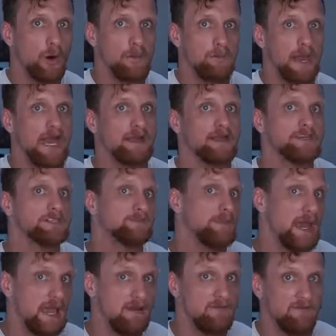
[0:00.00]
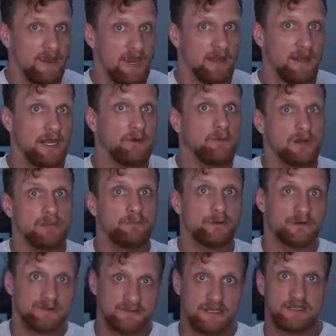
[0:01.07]
mileage may vary with
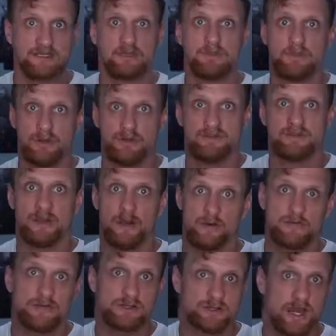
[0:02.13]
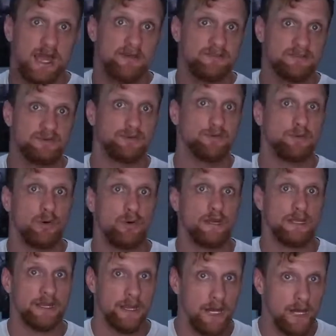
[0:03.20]
Precision Boost Overdrive
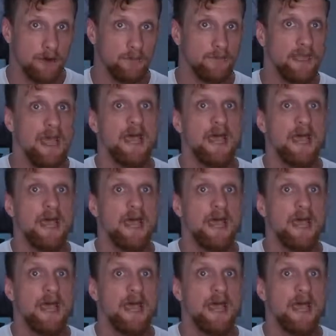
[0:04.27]
2.0.